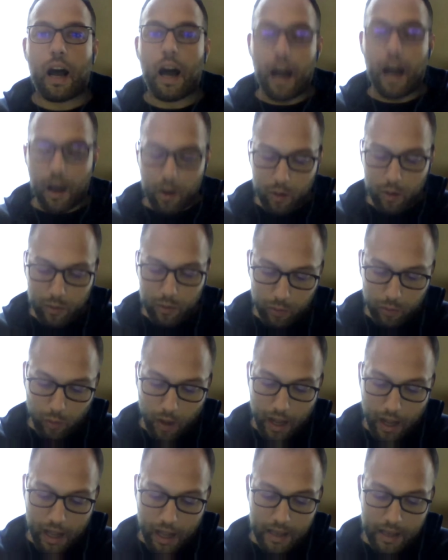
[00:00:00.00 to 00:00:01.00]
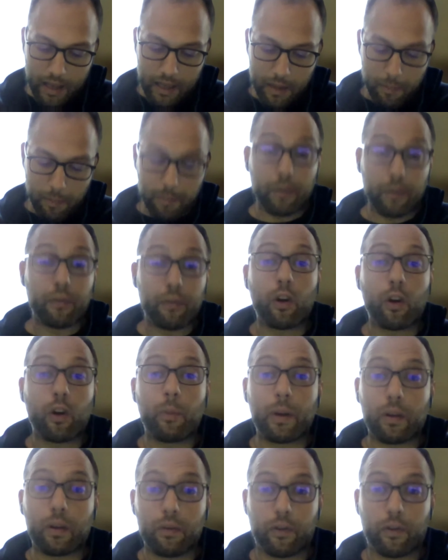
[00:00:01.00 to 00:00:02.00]
How do I
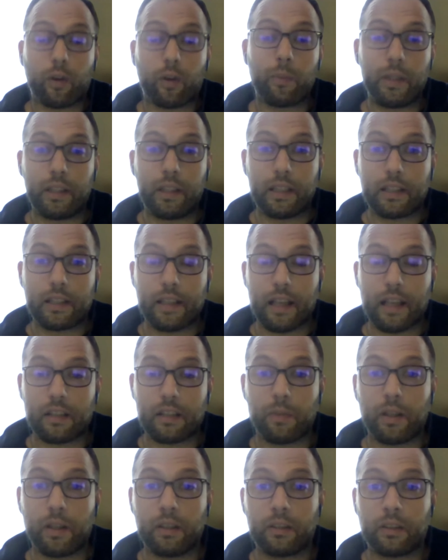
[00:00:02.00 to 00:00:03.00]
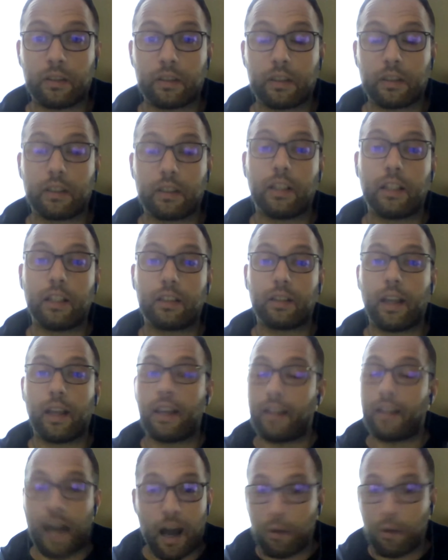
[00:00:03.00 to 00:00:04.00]
perform a conformity assessment
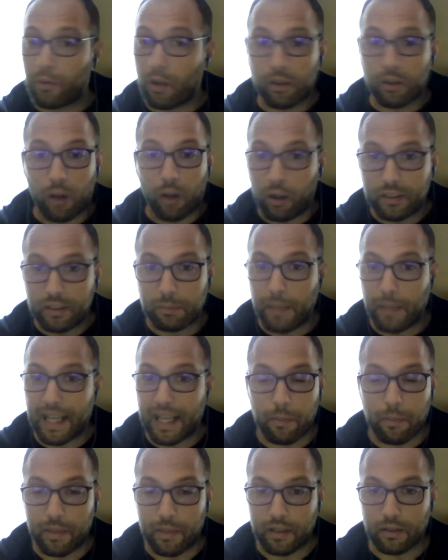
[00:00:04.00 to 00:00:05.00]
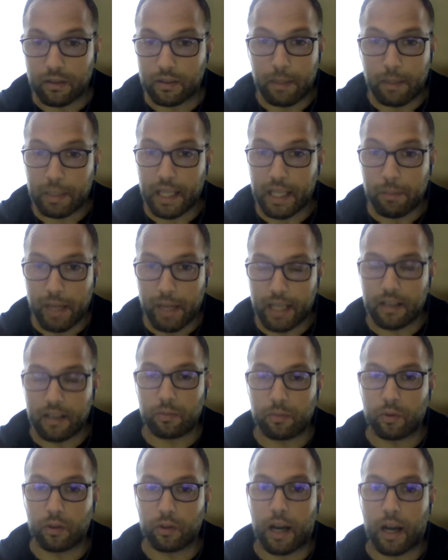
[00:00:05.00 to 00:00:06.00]
and how do all these
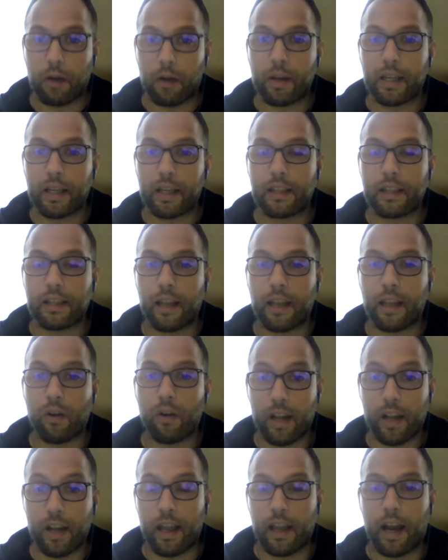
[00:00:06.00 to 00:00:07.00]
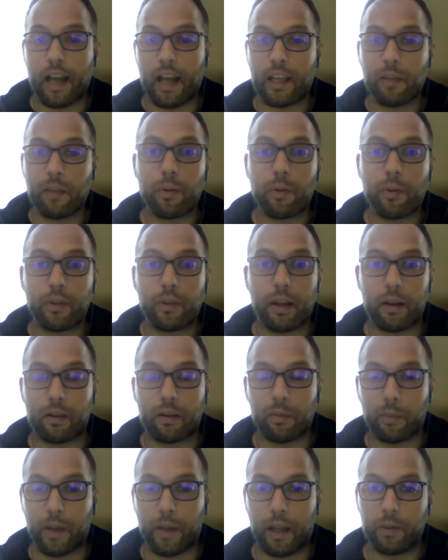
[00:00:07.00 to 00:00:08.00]
mechanisms work? How can I say, okay, I can prove that I'm
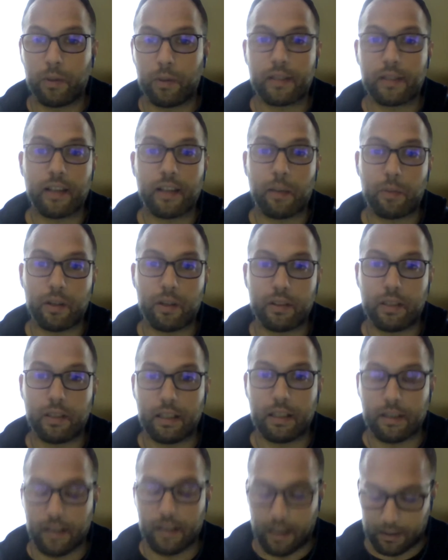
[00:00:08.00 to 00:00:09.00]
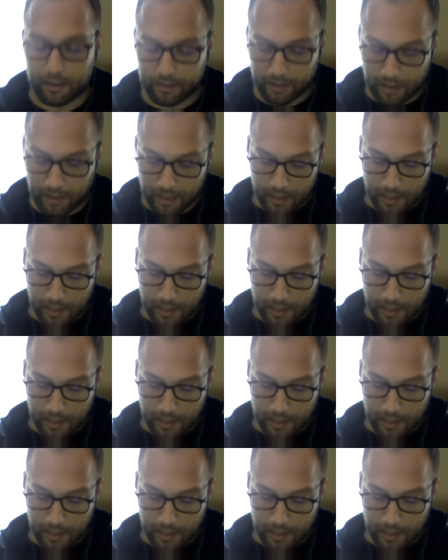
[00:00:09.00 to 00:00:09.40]
complying with the Cyber Resilience Act?